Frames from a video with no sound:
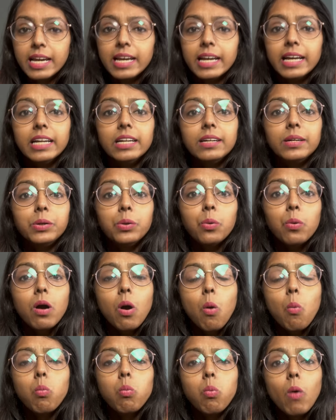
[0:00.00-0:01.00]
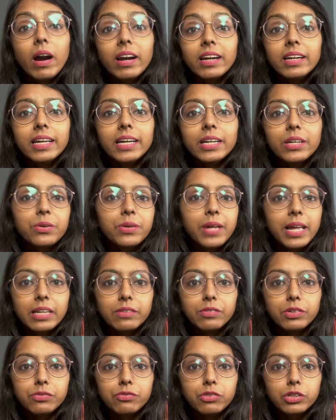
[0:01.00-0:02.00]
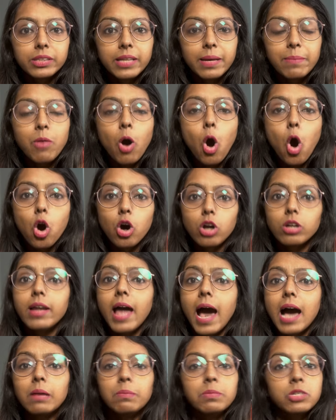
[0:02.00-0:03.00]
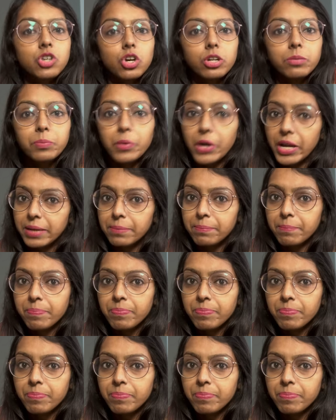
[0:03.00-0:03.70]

It took one day to deliver for them on Amazon Prime.